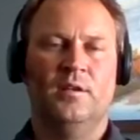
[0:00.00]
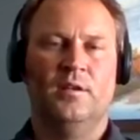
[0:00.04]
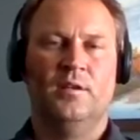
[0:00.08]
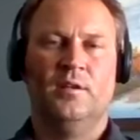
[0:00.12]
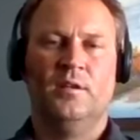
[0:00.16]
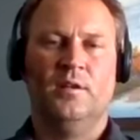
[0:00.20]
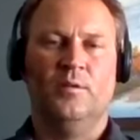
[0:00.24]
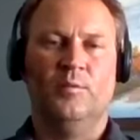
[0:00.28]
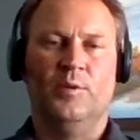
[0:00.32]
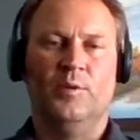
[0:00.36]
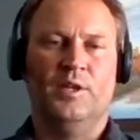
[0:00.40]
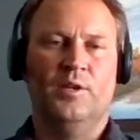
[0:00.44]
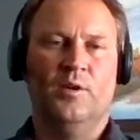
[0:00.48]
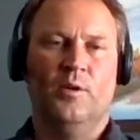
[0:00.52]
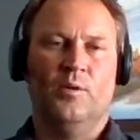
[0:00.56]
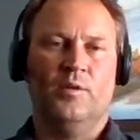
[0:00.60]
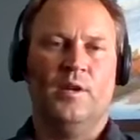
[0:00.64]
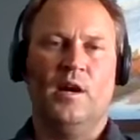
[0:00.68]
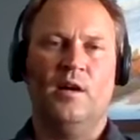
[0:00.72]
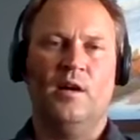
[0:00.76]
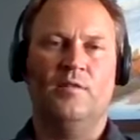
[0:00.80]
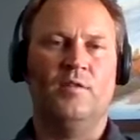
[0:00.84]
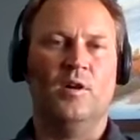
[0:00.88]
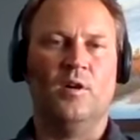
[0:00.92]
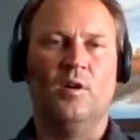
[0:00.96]
We don't
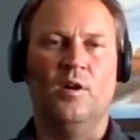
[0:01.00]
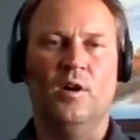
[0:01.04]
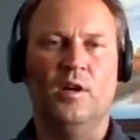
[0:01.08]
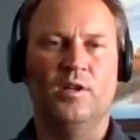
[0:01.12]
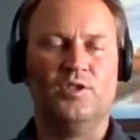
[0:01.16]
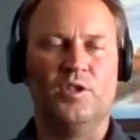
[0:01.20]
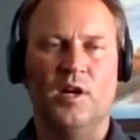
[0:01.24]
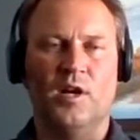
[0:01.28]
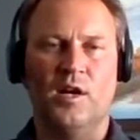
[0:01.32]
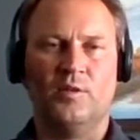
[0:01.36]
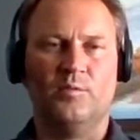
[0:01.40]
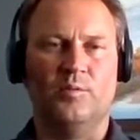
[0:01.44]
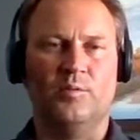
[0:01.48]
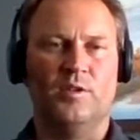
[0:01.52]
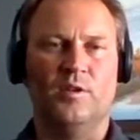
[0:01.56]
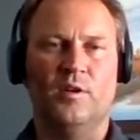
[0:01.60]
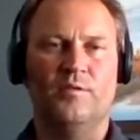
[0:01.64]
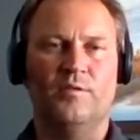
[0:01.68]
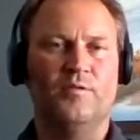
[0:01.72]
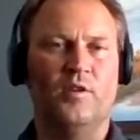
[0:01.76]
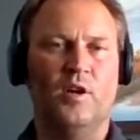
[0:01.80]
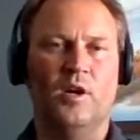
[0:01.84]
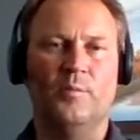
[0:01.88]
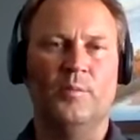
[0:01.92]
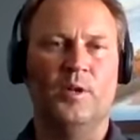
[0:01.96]
have a contract with our
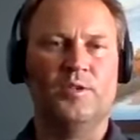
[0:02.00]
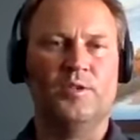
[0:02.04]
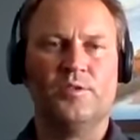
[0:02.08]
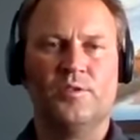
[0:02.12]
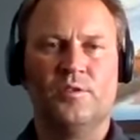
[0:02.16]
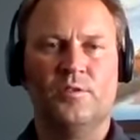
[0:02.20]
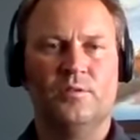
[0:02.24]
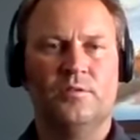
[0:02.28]
farmers.